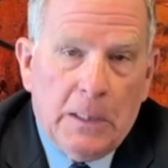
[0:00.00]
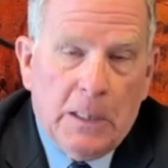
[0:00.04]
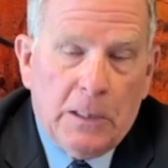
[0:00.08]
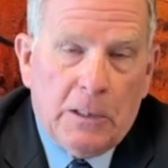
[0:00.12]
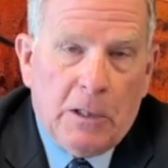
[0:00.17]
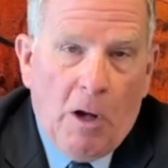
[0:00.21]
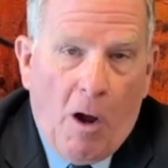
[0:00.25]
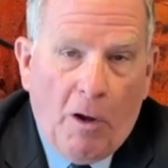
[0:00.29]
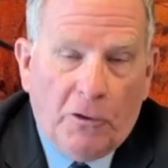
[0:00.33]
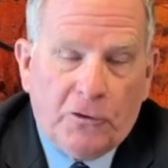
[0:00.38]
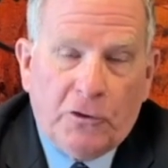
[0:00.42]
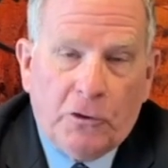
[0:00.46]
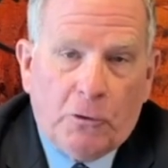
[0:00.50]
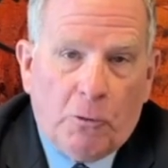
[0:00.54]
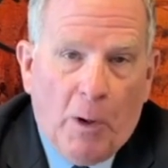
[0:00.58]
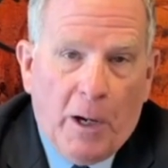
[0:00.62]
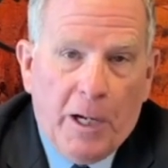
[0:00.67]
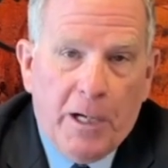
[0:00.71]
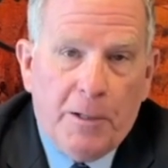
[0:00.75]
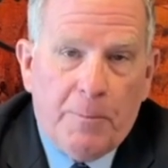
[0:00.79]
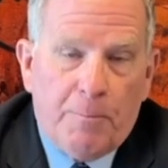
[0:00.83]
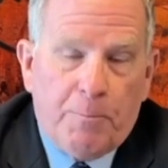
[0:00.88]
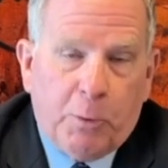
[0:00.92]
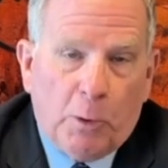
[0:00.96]

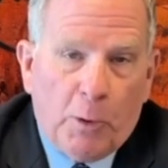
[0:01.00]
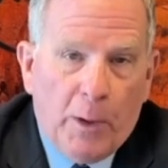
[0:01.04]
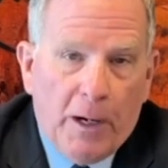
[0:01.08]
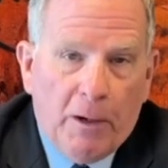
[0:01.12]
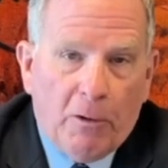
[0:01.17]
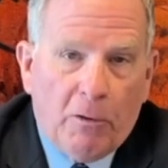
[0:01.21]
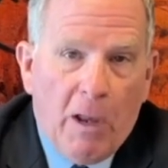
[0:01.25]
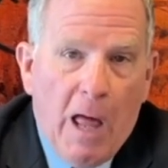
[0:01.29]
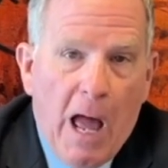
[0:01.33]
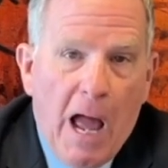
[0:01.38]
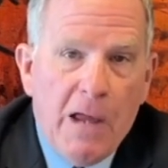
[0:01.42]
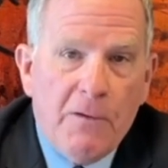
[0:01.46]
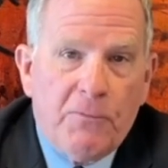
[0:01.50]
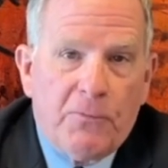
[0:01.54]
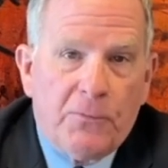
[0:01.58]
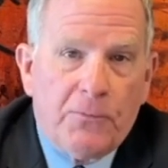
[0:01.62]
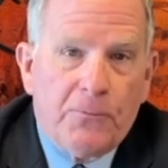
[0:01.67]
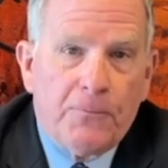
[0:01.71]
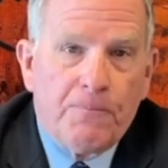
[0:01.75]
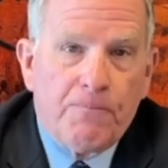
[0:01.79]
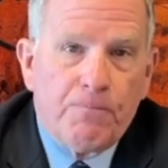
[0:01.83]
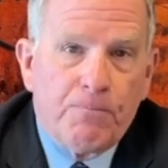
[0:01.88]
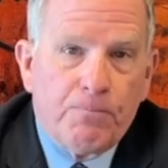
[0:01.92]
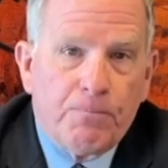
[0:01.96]
consecrated prayer
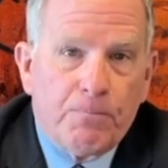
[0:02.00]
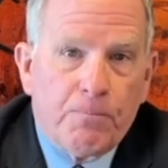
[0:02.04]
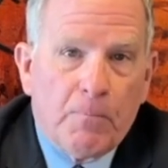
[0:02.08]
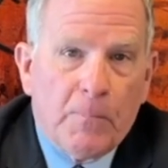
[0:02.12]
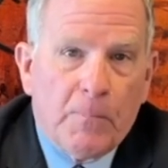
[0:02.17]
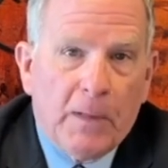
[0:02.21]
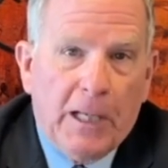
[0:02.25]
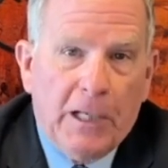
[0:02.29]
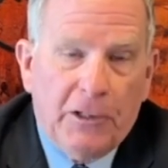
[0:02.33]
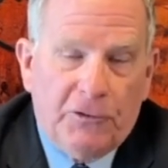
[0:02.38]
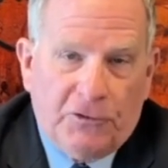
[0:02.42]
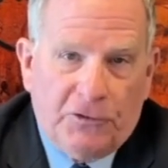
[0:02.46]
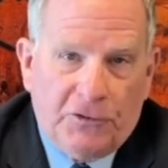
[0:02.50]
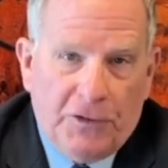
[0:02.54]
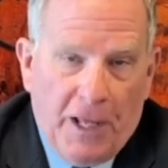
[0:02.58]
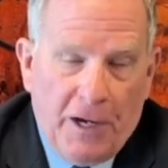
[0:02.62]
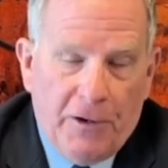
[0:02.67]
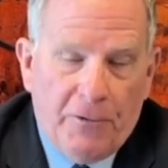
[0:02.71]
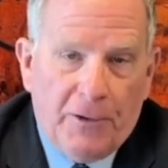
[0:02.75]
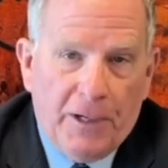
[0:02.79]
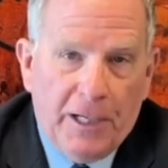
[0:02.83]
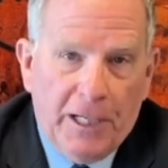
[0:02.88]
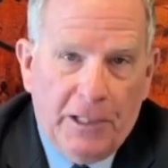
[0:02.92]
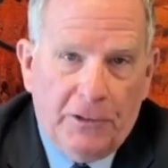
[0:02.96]
life, et
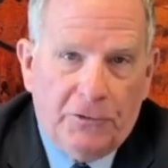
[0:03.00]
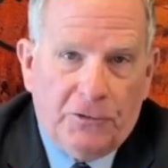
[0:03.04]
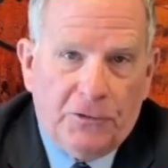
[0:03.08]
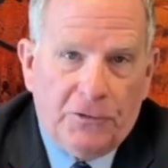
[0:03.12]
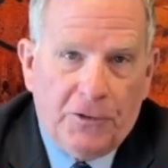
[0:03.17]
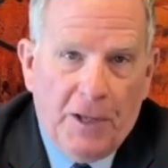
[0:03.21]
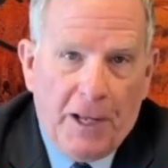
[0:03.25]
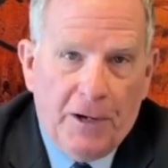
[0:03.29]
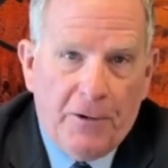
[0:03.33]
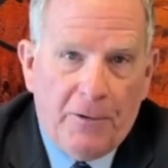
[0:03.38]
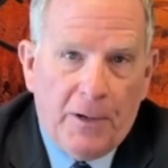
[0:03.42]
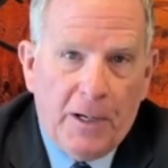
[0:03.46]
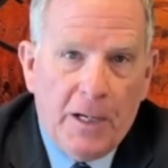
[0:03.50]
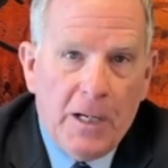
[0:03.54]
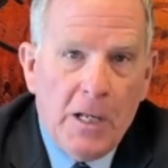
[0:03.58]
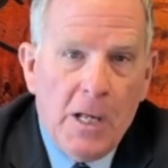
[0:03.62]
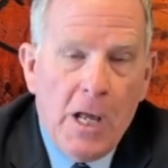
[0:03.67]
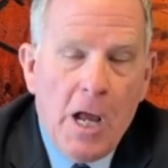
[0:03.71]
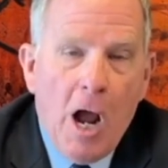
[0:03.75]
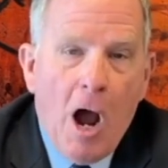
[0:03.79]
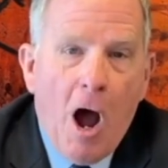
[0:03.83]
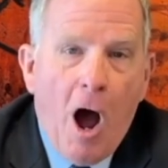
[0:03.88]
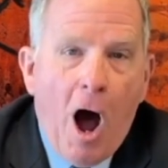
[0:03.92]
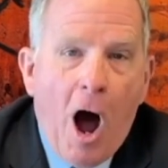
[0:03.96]
cetera, et cetera,
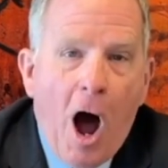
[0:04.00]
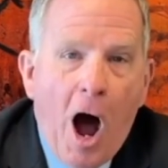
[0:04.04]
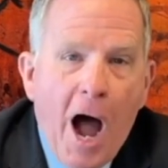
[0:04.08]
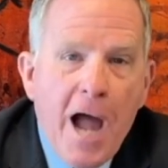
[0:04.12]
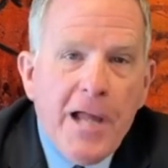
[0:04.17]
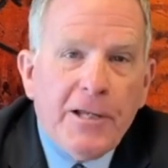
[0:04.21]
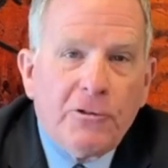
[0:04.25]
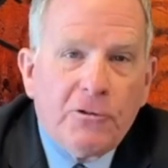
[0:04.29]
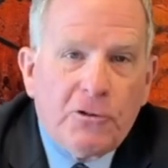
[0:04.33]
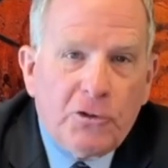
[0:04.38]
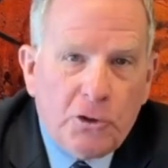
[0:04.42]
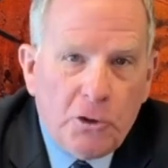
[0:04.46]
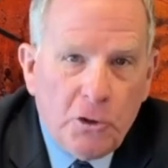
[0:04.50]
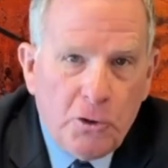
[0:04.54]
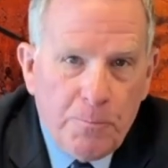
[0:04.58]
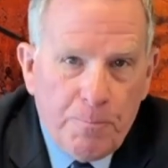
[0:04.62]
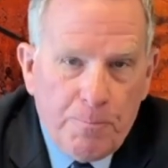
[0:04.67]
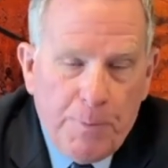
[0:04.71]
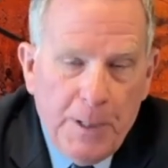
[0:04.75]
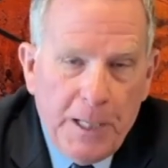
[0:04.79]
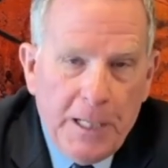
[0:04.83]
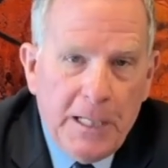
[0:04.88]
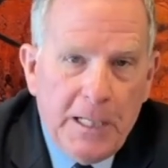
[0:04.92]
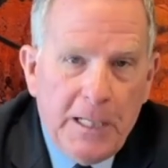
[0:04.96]
I
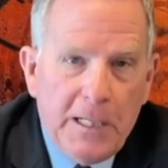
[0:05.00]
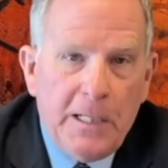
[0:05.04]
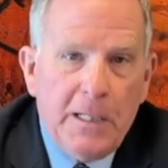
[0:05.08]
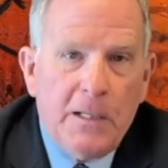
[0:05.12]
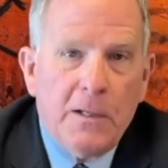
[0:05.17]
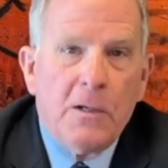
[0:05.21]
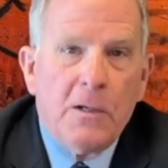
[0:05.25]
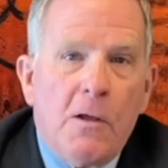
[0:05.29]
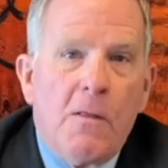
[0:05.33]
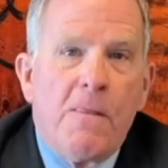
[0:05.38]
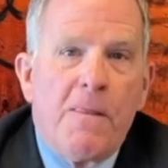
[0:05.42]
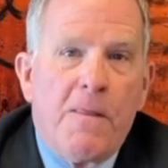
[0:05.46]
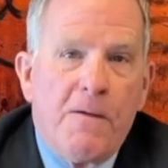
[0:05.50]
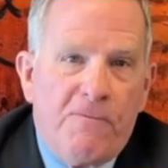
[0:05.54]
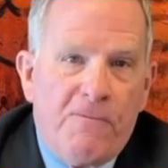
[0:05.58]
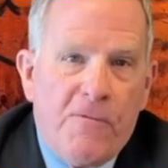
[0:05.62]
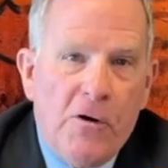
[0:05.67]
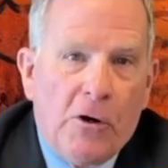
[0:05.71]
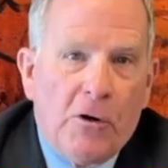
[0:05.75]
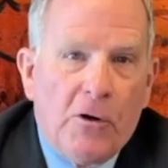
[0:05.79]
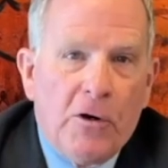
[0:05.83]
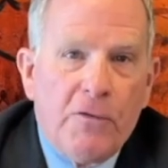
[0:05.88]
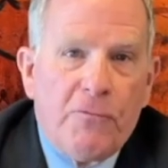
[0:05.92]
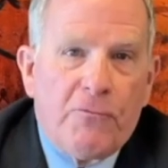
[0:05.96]
should be the
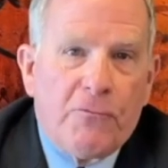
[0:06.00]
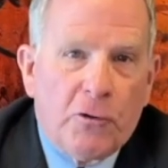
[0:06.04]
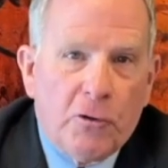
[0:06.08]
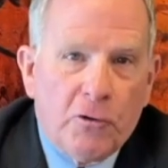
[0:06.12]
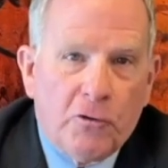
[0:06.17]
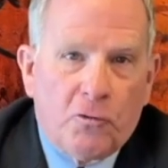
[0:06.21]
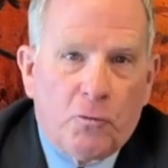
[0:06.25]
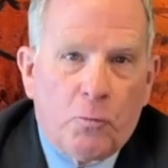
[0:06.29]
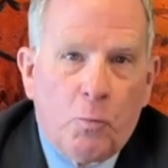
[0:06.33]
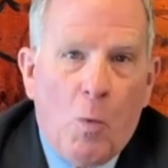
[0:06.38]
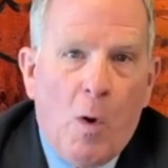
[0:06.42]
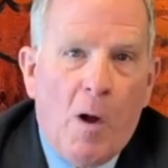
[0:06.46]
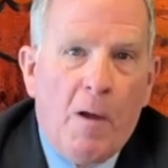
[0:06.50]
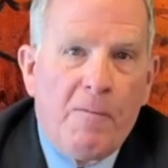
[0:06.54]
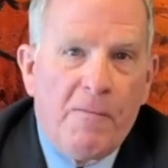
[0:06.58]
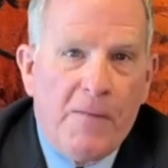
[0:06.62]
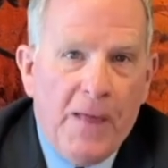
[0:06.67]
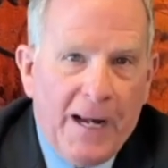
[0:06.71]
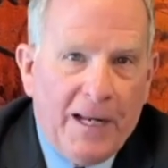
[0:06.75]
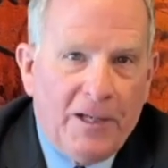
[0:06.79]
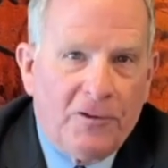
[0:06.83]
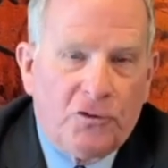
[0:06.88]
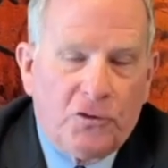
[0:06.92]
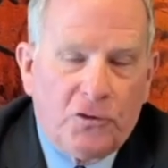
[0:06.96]
very first one
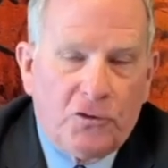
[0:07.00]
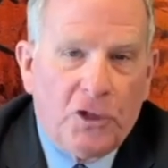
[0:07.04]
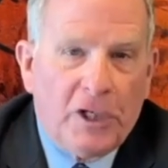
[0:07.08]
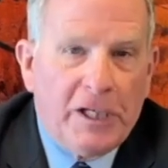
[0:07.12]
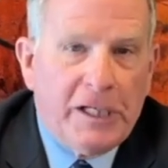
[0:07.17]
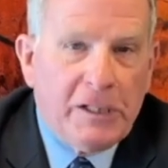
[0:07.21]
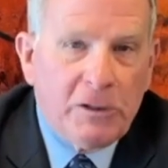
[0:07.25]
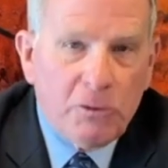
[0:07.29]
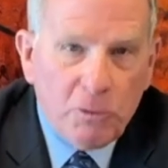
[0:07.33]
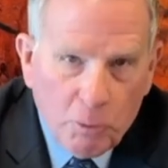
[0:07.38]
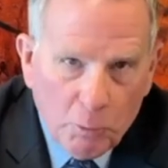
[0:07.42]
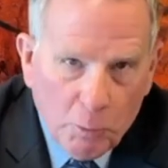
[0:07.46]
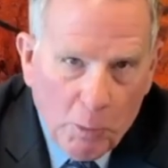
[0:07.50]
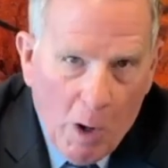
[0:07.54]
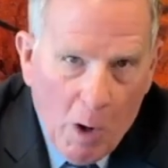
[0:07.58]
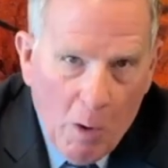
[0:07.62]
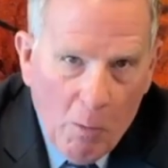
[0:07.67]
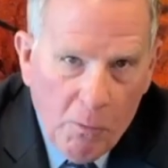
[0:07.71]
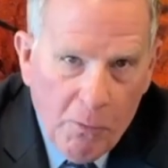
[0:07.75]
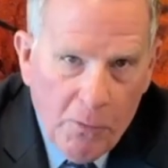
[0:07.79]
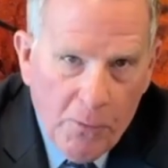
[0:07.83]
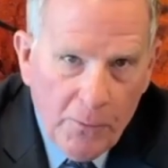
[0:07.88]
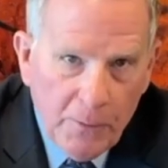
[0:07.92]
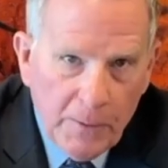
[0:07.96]
that is seeing
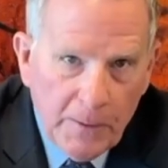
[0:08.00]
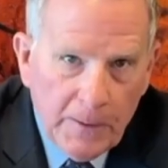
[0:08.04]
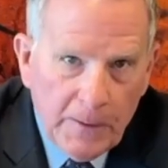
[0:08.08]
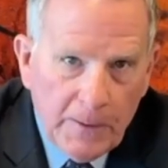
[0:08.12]
growth,